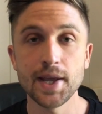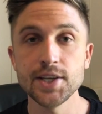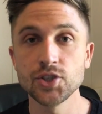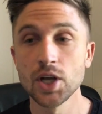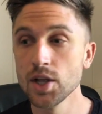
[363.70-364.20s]

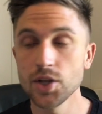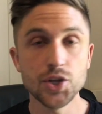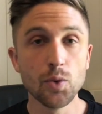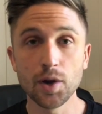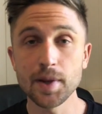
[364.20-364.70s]
page,
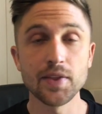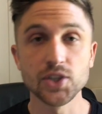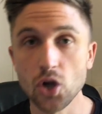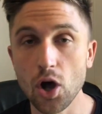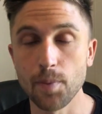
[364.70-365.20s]
you want to be at the
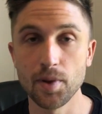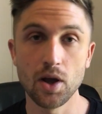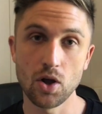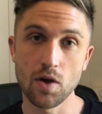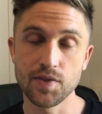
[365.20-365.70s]
top
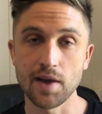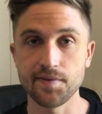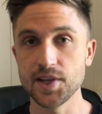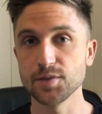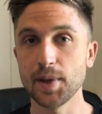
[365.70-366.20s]
of that
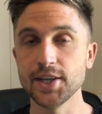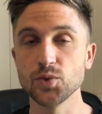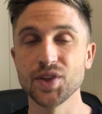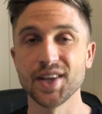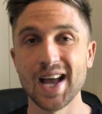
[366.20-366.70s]
first page
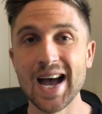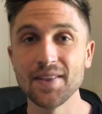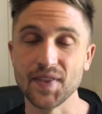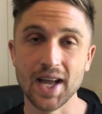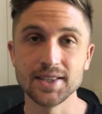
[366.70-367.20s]
with an ad
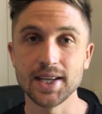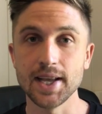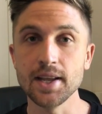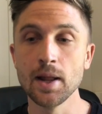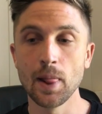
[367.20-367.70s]
that
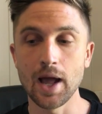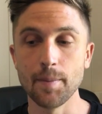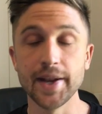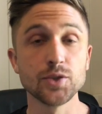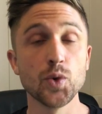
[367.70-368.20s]
day,
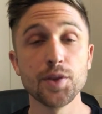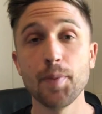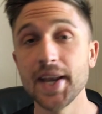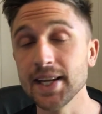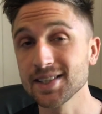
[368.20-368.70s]
and it's worth
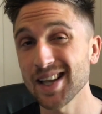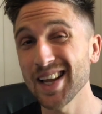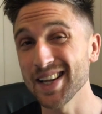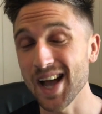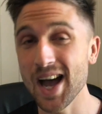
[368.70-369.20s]
bidding
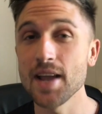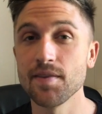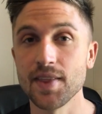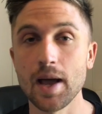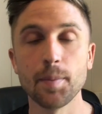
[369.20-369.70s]
slightly higher
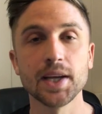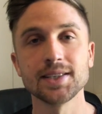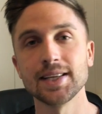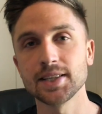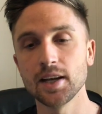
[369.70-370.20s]
for that because
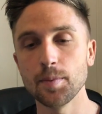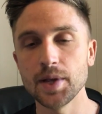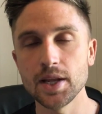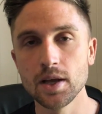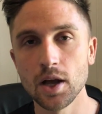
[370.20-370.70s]
there's going to
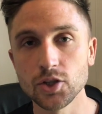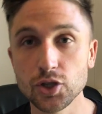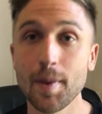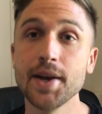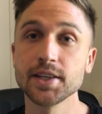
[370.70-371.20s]
be a
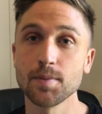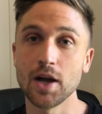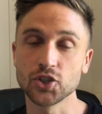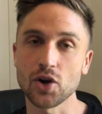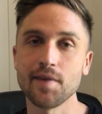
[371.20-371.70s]
tremendous amount
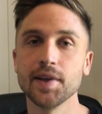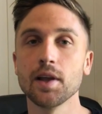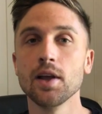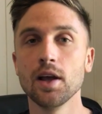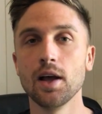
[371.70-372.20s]
of traffic
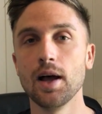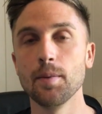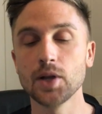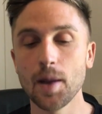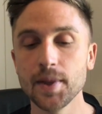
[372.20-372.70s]

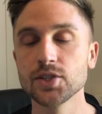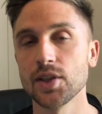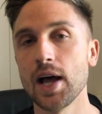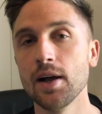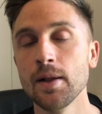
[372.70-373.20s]
coming to
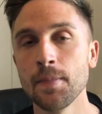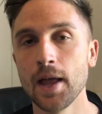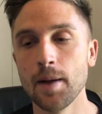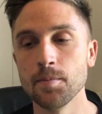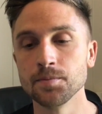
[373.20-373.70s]
that
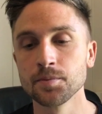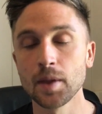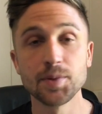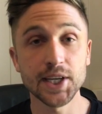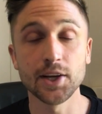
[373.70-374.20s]

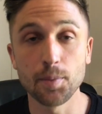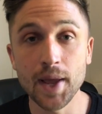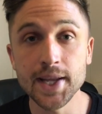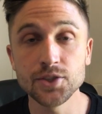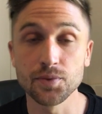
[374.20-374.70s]
particular
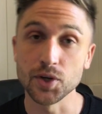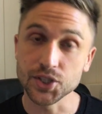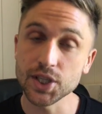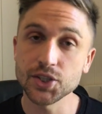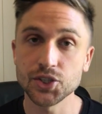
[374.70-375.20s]
page for a
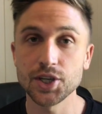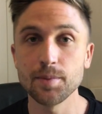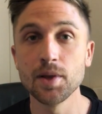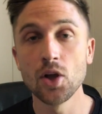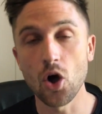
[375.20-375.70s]
search
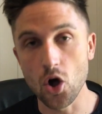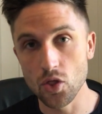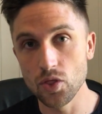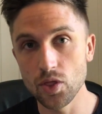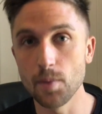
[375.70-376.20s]
term
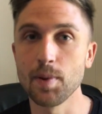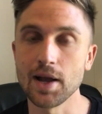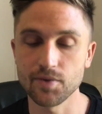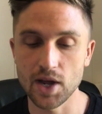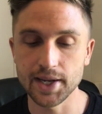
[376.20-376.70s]
on
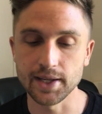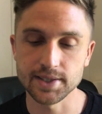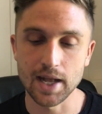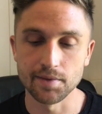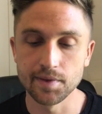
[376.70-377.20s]
Black Friday
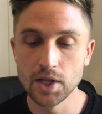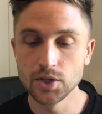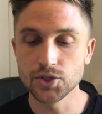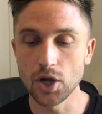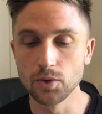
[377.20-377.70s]
itself.
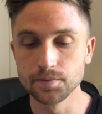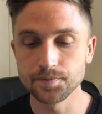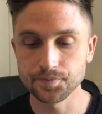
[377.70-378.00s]
So,